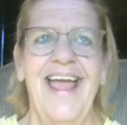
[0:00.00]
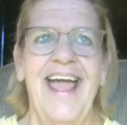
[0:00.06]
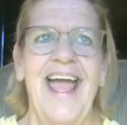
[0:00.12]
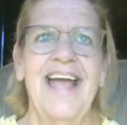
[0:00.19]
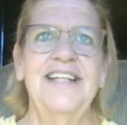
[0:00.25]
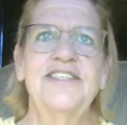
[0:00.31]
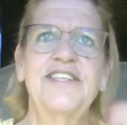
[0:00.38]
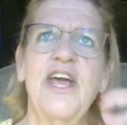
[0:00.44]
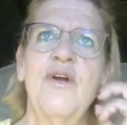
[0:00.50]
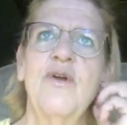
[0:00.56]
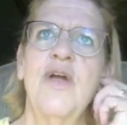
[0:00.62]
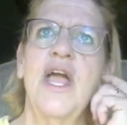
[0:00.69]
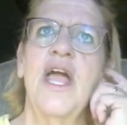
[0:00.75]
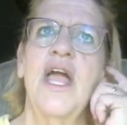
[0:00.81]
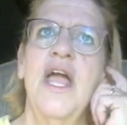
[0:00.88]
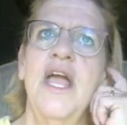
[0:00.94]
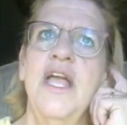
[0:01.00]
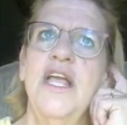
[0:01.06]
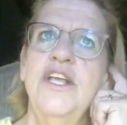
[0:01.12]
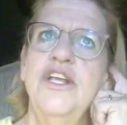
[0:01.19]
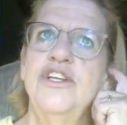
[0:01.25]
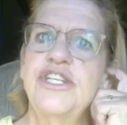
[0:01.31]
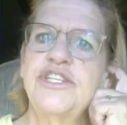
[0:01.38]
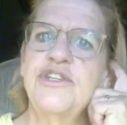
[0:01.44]
And so
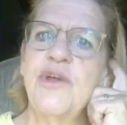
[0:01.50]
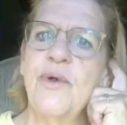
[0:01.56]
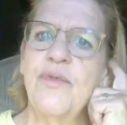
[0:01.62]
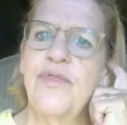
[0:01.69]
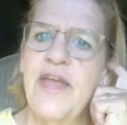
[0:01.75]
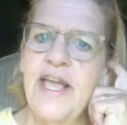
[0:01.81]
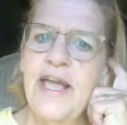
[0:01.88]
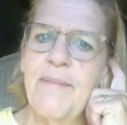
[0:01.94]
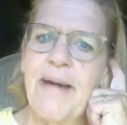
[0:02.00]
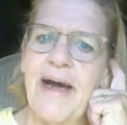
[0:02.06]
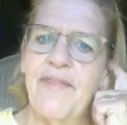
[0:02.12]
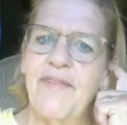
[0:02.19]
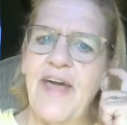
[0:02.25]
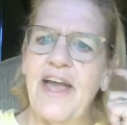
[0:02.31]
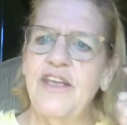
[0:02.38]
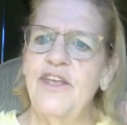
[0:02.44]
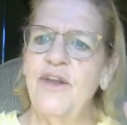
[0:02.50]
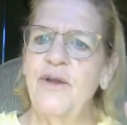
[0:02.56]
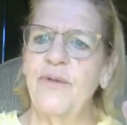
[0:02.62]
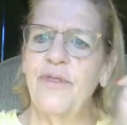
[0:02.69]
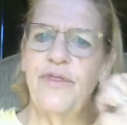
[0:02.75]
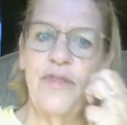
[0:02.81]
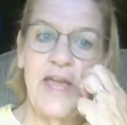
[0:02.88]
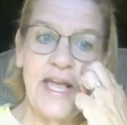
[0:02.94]
you just don't think about that. You don't
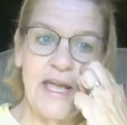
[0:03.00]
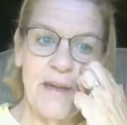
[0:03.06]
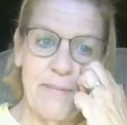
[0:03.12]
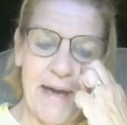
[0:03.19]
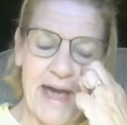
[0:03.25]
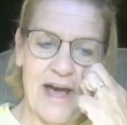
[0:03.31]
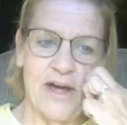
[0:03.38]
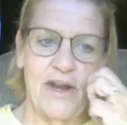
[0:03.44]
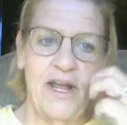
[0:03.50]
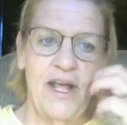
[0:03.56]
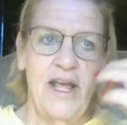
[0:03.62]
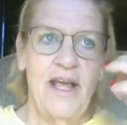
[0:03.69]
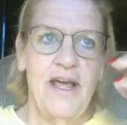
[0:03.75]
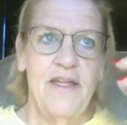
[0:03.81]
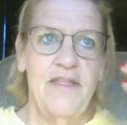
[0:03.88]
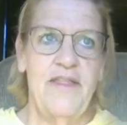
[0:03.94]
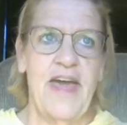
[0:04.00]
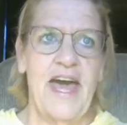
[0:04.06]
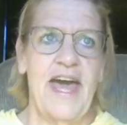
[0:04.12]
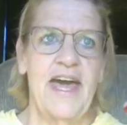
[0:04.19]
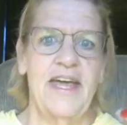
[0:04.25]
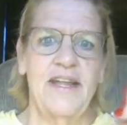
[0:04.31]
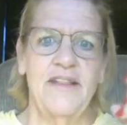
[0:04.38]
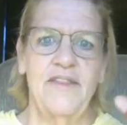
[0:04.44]
think about
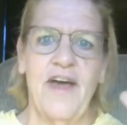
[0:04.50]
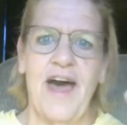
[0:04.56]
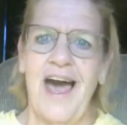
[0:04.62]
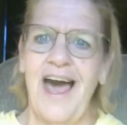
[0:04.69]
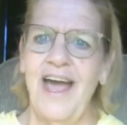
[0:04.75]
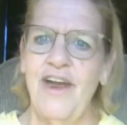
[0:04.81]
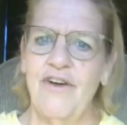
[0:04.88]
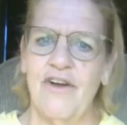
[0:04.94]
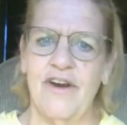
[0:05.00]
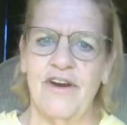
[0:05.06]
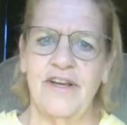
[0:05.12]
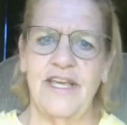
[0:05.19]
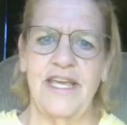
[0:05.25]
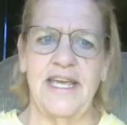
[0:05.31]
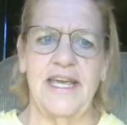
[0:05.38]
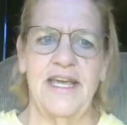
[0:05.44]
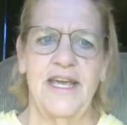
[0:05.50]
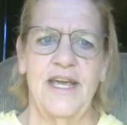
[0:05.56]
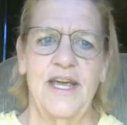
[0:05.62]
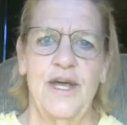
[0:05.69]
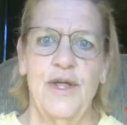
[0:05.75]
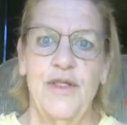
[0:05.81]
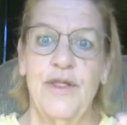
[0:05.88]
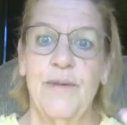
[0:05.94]
that, the hierarchy,
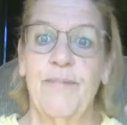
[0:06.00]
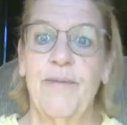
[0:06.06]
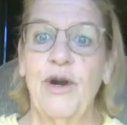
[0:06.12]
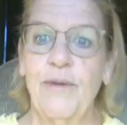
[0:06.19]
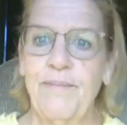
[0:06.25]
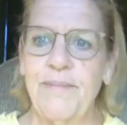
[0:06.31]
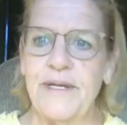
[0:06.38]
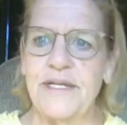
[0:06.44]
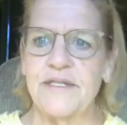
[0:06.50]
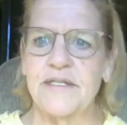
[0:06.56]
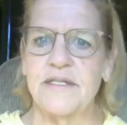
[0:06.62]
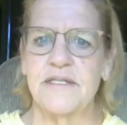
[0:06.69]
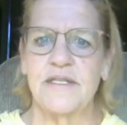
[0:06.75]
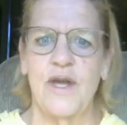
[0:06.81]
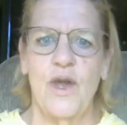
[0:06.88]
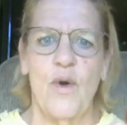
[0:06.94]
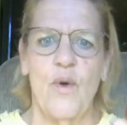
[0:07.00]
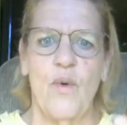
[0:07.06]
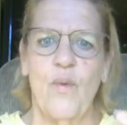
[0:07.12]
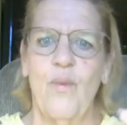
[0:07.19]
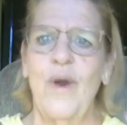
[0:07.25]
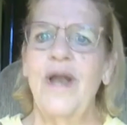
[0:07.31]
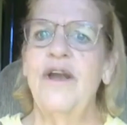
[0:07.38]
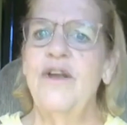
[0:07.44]
the purpose,
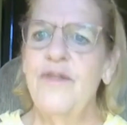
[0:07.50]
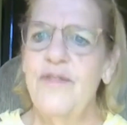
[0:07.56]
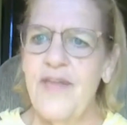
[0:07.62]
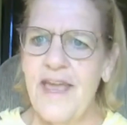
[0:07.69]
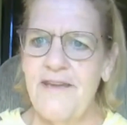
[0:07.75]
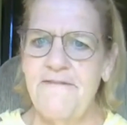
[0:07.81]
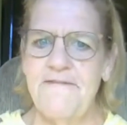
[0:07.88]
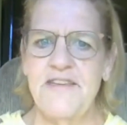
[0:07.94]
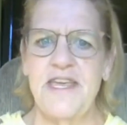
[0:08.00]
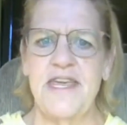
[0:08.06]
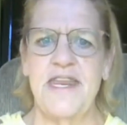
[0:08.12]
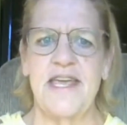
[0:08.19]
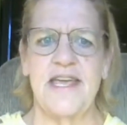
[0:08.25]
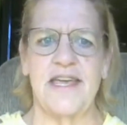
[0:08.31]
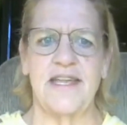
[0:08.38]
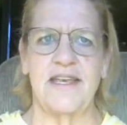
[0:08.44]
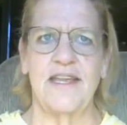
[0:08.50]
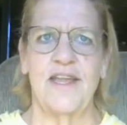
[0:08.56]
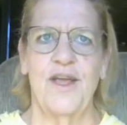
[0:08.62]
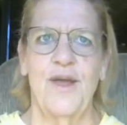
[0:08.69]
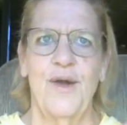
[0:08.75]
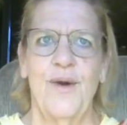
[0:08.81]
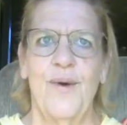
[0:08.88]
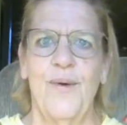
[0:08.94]
where do they fit in?
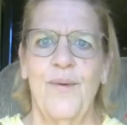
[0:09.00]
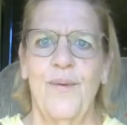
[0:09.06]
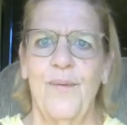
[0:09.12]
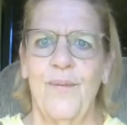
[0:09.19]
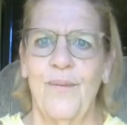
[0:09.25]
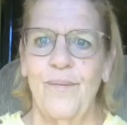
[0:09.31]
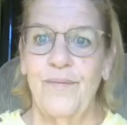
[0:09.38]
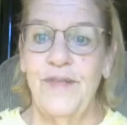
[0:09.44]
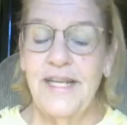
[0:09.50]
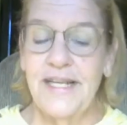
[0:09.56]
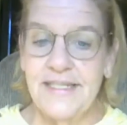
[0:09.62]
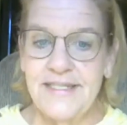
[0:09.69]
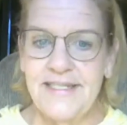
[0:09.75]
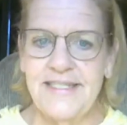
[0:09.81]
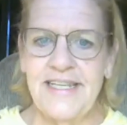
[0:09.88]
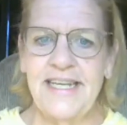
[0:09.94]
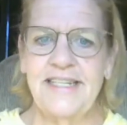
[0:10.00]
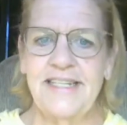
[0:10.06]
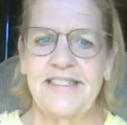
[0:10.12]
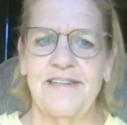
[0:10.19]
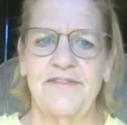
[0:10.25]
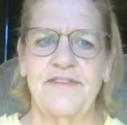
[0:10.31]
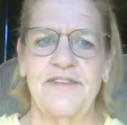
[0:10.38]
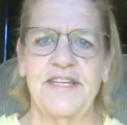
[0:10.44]
The
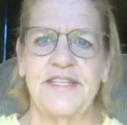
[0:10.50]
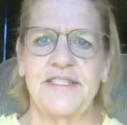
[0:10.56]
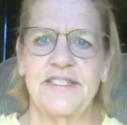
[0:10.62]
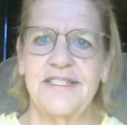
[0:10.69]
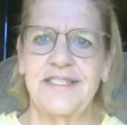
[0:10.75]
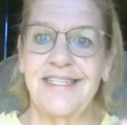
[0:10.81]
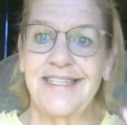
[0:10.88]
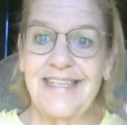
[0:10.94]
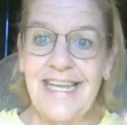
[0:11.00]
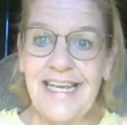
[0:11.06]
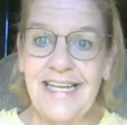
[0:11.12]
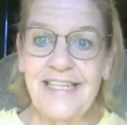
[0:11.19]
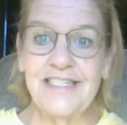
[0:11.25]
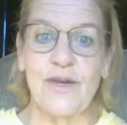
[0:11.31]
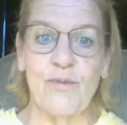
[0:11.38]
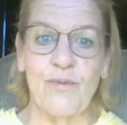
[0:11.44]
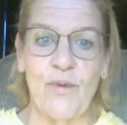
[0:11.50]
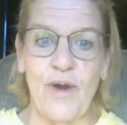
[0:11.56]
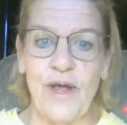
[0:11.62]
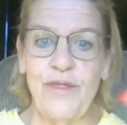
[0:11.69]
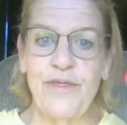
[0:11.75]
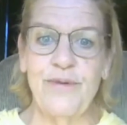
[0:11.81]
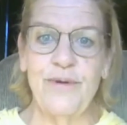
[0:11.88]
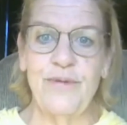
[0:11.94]
instinctiveness, the things that
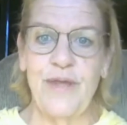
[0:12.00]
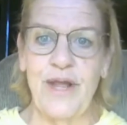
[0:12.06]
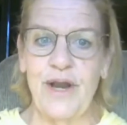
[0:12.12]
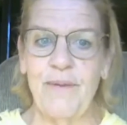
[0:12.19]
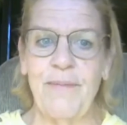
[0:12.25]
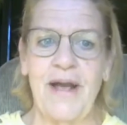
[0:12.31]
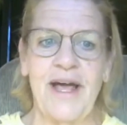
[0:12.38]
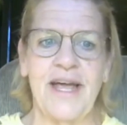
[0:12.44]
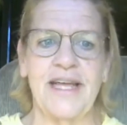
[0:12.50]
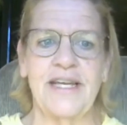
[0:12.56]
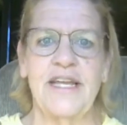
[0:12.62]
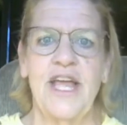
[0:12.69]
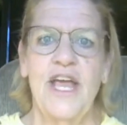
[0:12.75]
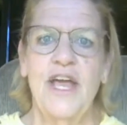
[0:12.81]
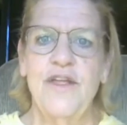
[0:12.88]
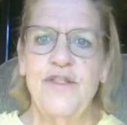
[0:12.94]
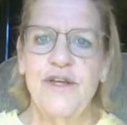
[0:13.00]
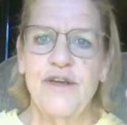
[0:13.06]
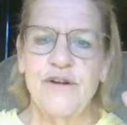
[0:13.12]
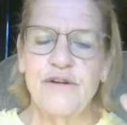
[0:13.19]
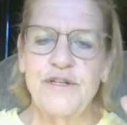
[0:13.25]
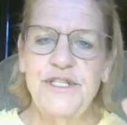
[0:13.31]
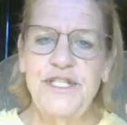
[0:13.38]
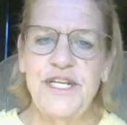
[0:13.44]
run through their mind that
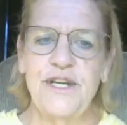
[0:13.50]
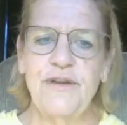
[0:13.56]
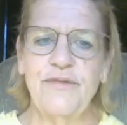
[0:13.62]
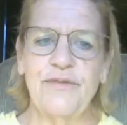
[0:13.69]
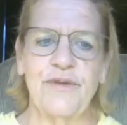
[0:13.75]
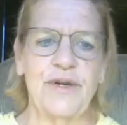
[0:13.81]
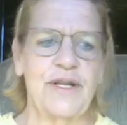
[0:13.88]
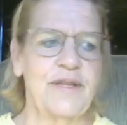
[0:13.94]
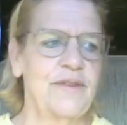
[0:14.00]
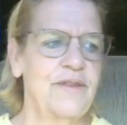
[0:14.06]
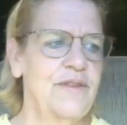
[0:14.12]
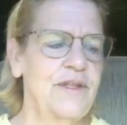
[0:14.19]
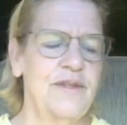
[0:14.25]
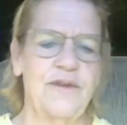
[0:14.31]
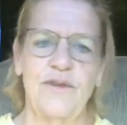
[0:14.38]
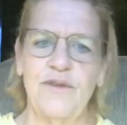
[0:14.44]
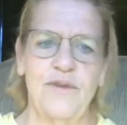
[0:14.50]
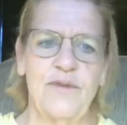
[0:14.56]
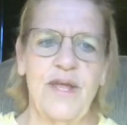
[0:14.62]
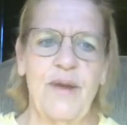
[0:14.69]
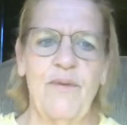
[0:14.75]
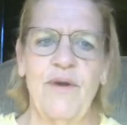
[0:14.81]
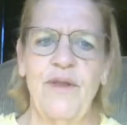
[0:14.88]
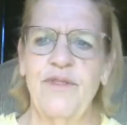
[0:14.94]
are different than they
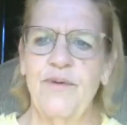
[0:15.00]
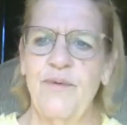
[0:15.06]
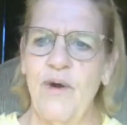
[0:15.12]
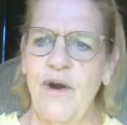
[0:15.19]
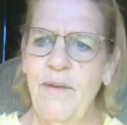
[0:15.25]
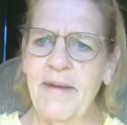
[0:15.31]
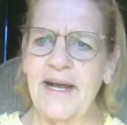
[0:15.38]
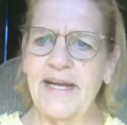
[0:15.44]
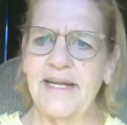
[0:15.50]
run through our mind.